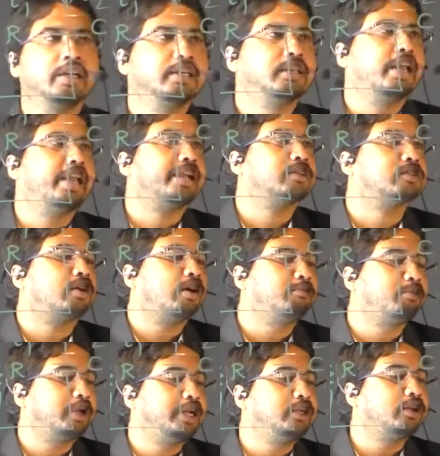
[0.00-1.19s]
Ax
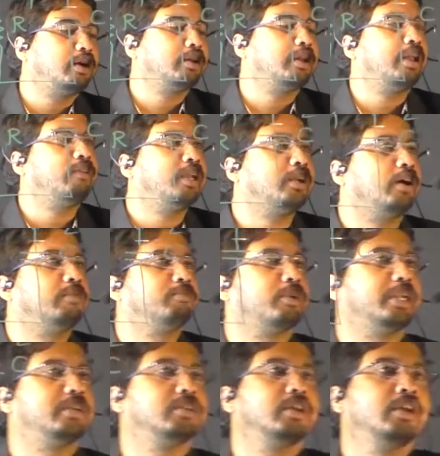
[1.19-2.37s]
component or Ay
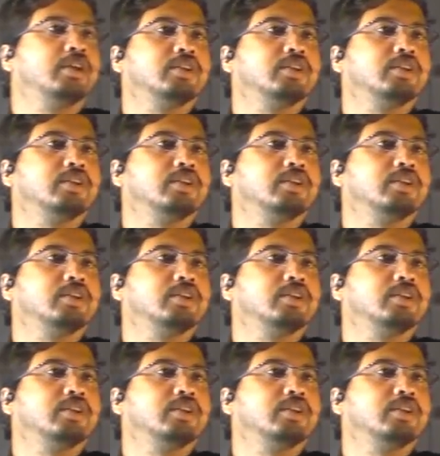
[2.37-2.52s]
component.